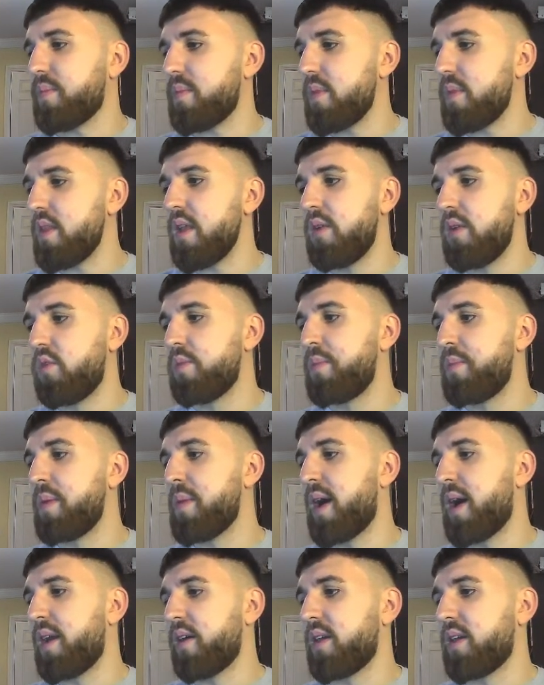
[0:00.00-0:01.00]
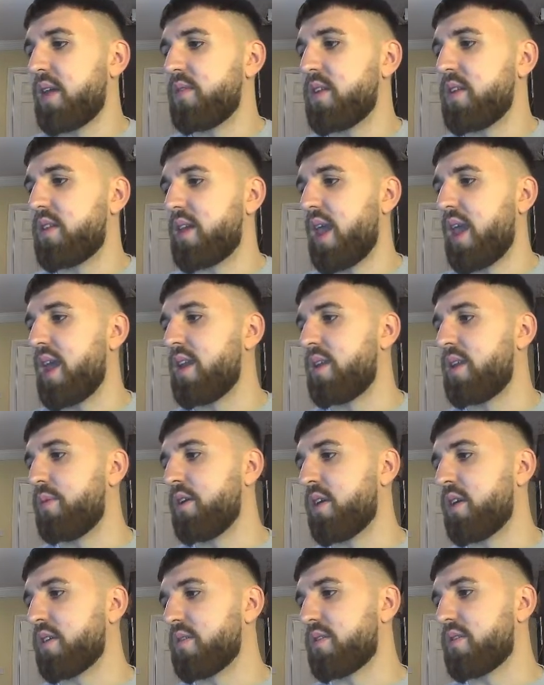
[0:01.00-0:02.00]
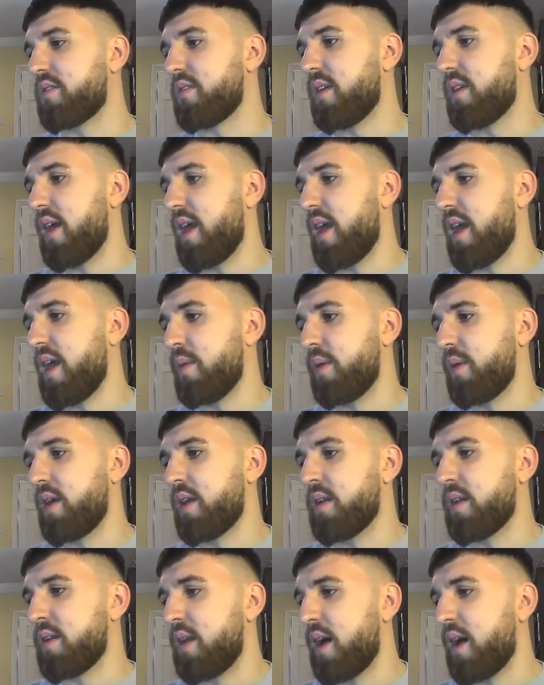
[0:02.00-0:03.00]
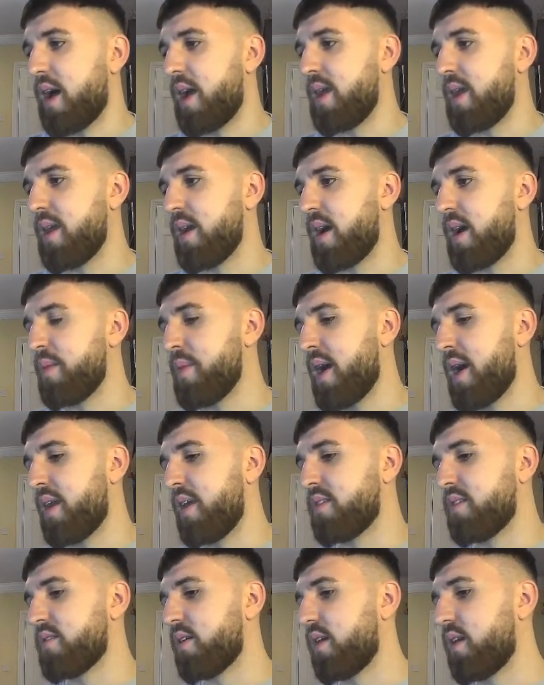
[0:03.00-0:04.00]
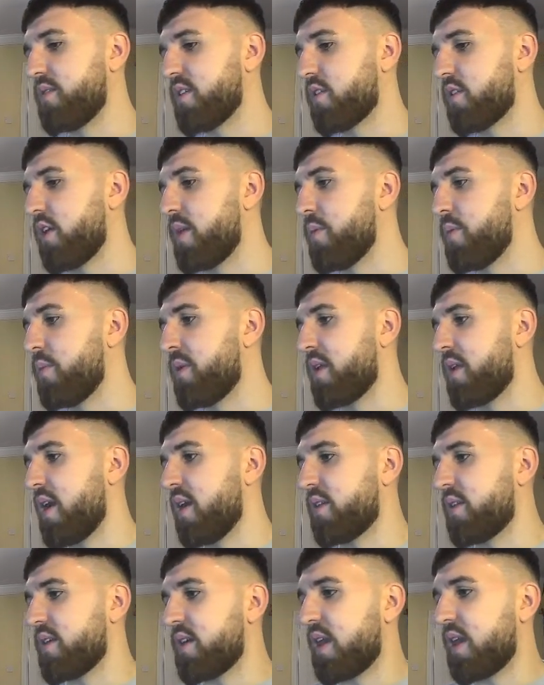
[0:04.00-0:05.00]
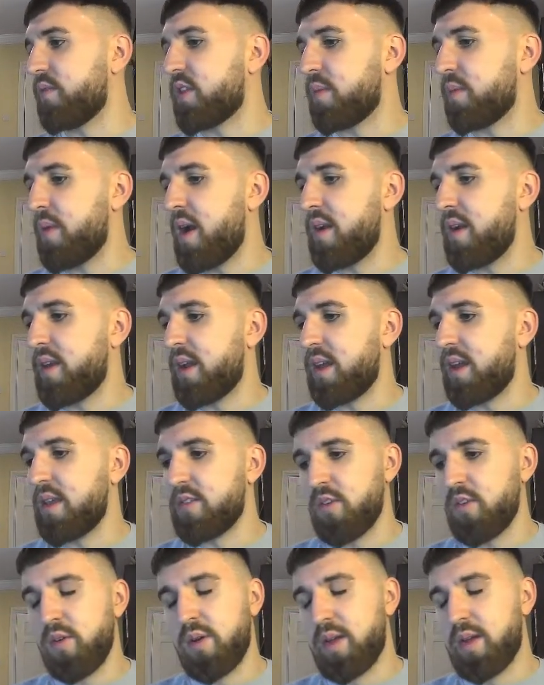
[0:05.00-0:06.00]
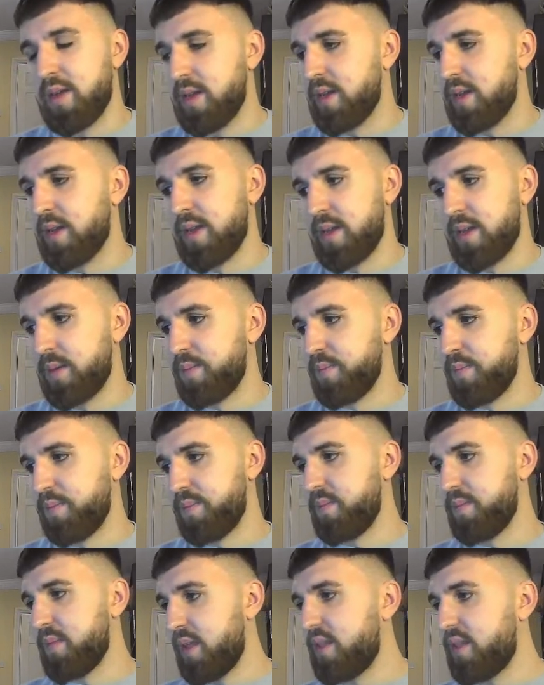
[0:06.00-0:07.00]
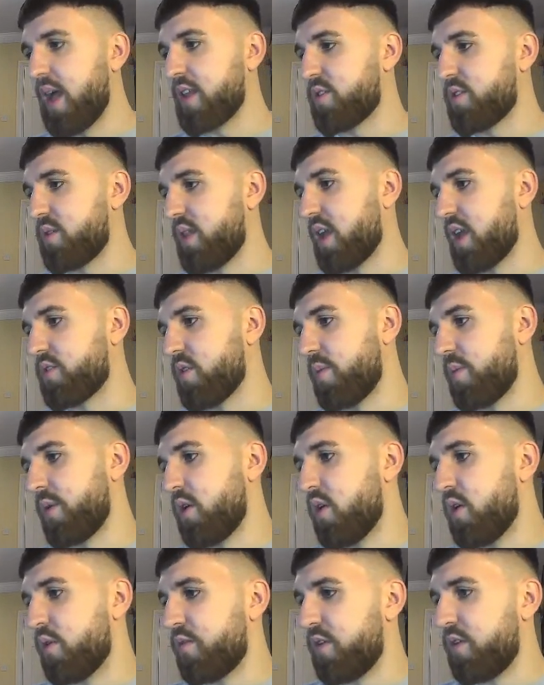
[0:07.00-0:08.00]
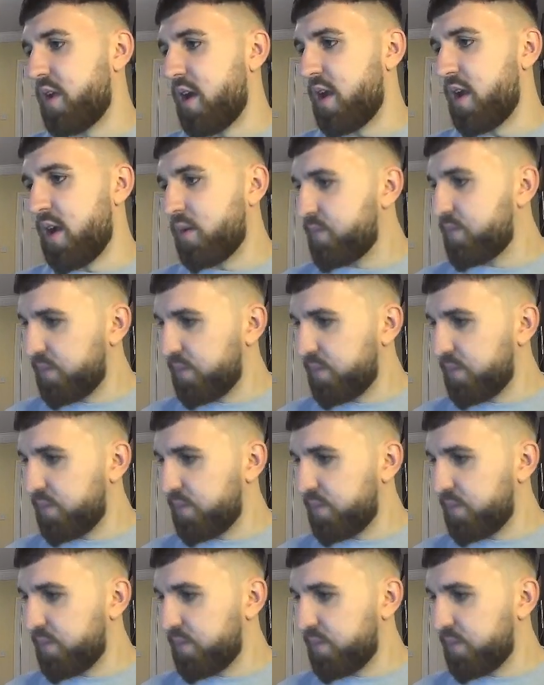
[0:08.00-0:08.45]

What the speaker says: Wouldn't be mad on giving it to Kane, to be honest. And I is agreement with me there to give it to Martinelli. So that's what I'll be going for there now.